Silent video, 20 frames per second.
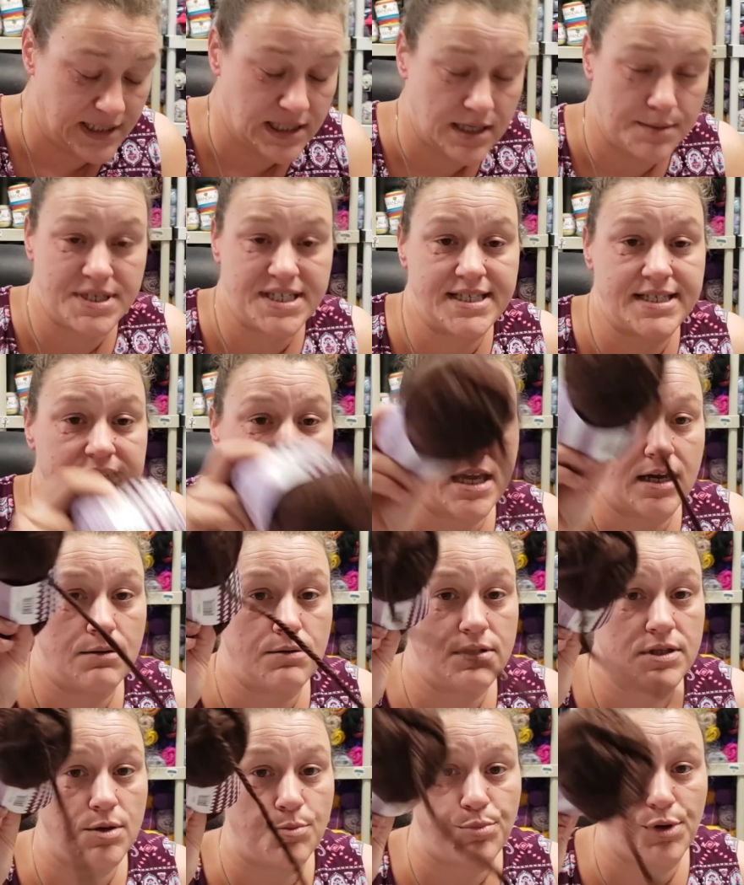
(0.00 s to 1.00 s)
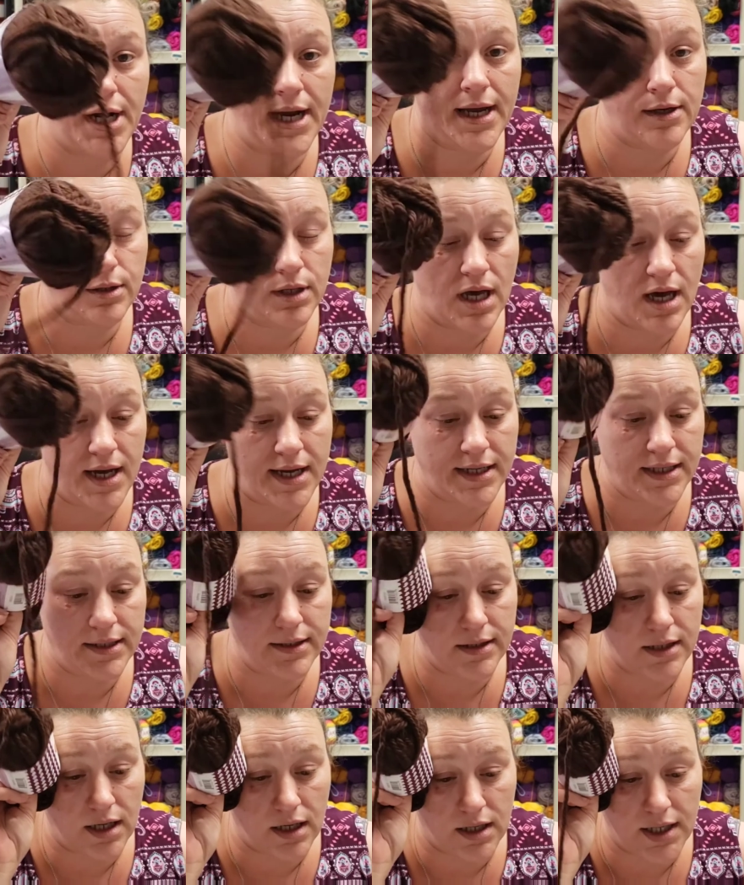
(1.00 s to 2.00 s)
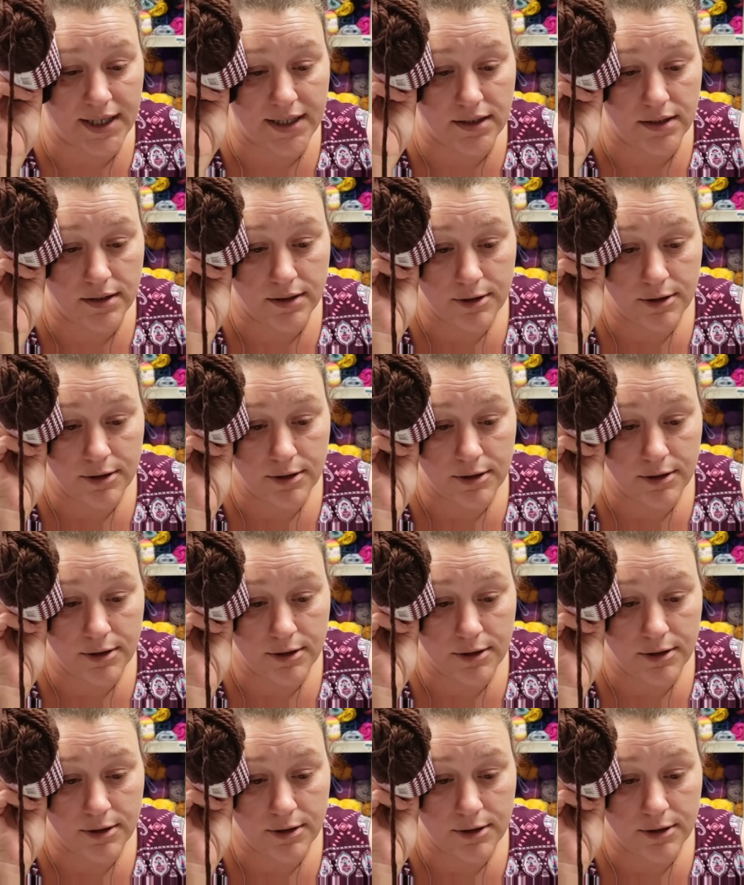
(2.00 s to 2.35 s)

the mistake with the brown, I did not,